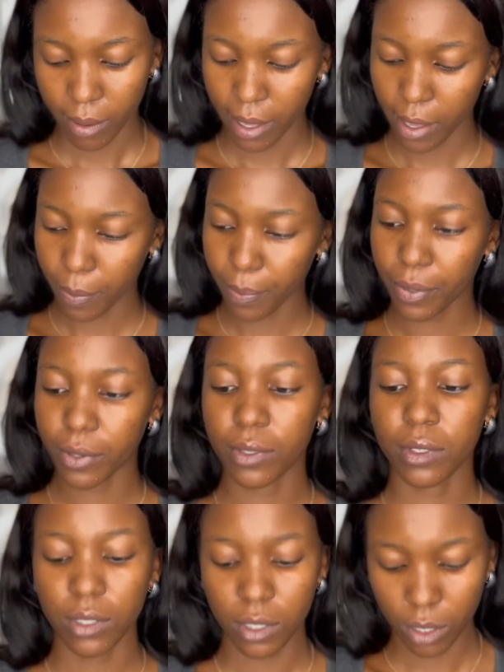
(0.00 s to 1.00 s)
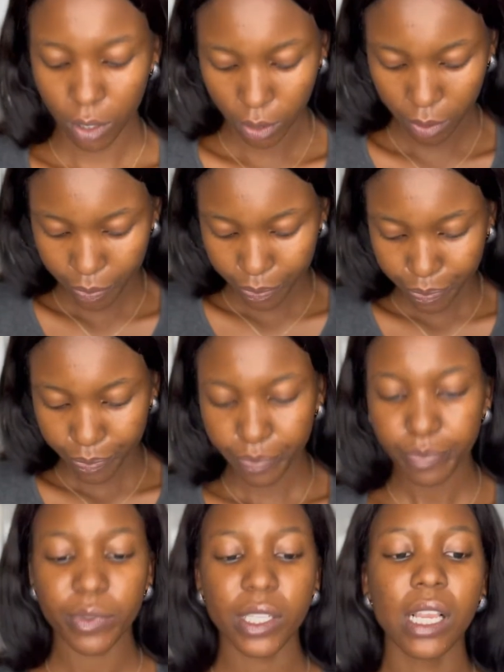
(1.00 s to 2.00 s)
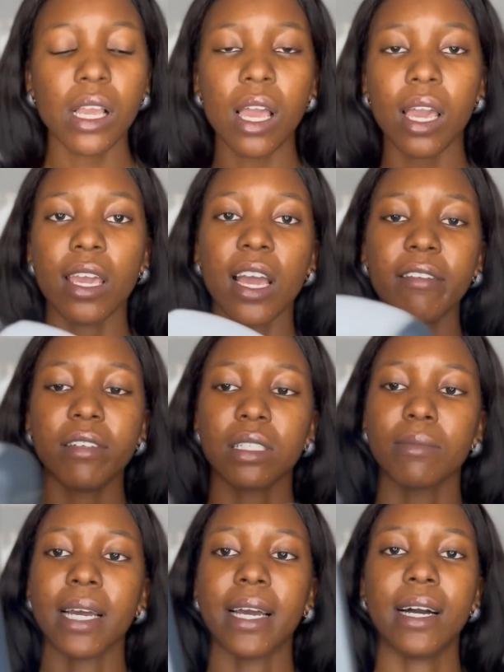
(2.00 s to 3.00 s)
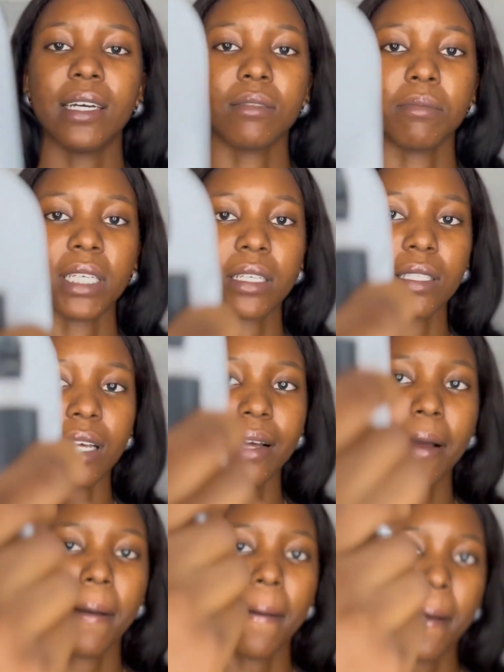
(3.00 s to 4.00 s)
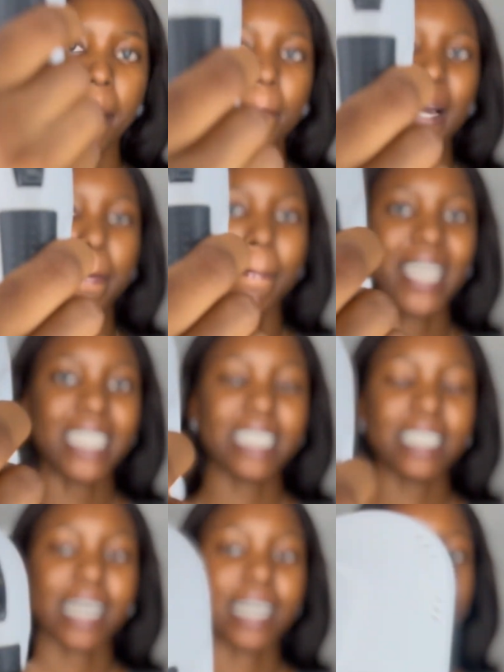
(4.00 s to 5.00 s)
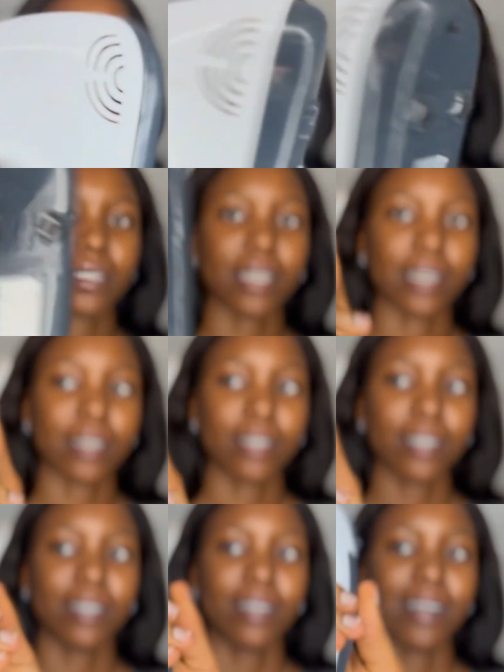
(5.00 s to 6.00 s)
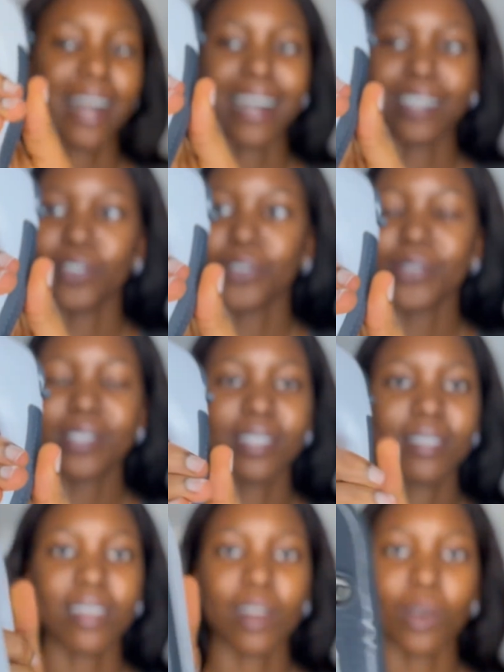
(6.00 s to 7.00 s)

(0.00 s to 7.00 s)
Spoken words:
Yep. So here is my hand mixer, my mini hand mixer. I use this a